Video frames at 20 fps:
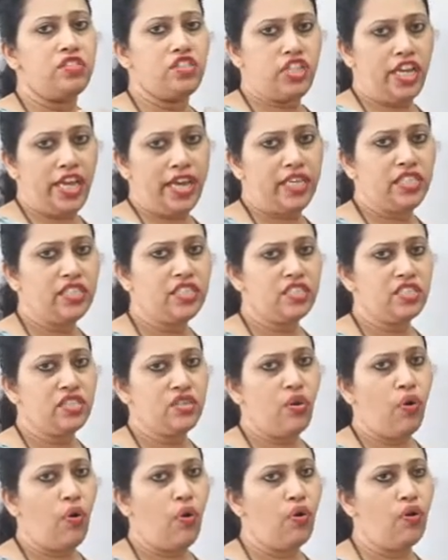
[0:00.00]

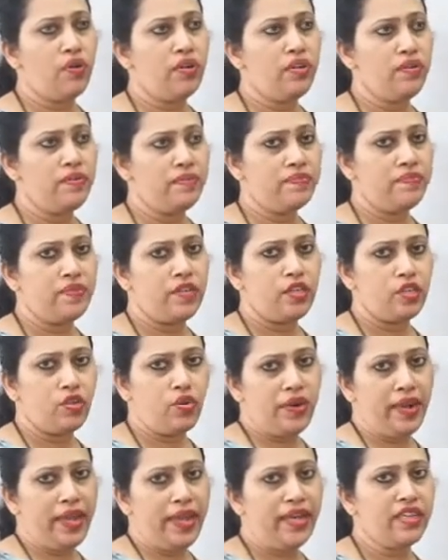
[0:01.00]
chest or
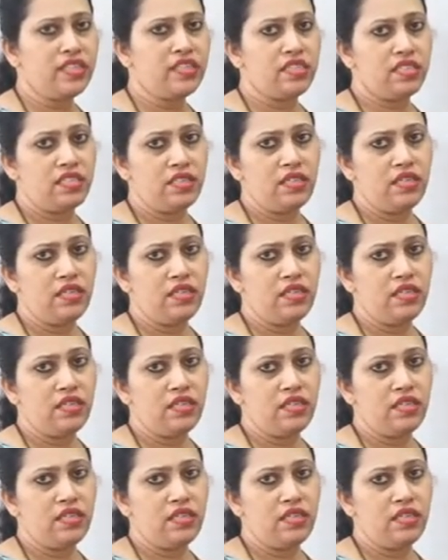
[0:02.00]
thorax,